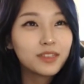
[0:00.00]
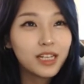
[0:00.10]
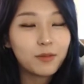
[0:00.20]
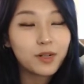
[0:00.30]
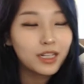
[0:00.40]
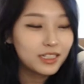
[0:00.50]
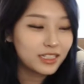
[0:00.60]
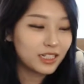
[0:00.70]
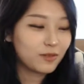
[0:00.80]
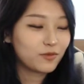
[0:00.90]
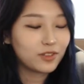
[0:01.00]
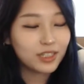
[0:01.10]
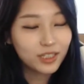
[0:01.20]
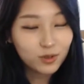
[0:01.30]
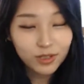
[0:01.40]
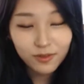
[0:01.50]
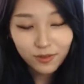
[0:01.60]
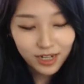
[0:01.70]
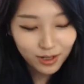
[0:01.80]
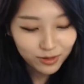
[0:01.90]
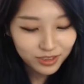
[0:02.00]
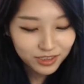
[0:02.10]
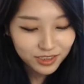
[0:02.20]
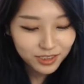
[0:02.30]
I'll probably stay up for like 24 hours.